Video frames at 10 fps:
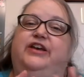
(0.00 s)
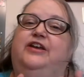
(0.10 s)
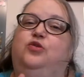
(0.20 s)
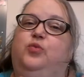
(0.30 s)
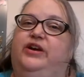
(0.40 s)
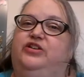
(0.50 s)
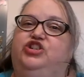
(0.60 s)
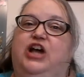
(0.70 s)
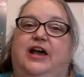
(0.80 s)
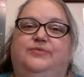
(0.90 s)
kind of weird
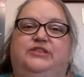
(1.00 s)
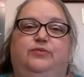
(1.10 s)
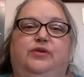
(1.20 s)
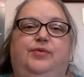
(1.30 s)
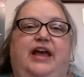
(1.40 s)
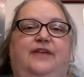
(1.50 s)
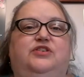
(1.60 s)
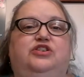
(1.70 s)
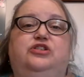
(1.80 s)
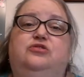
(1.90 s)
jobs that we would have
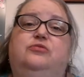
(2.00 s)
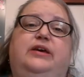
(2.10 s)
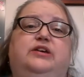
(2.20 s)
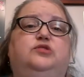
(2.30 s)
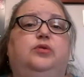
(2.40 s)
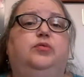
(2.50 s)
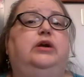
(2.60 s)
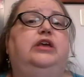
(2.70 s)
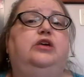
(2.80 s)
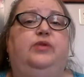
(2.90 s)
to do because we're
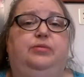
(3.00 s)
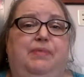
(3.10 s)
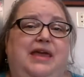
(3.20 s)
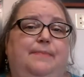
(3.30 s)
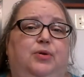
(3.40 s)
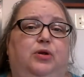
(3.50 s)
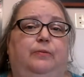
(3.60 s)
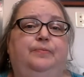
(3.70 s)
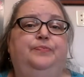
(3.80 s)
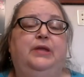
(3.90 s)
working with people.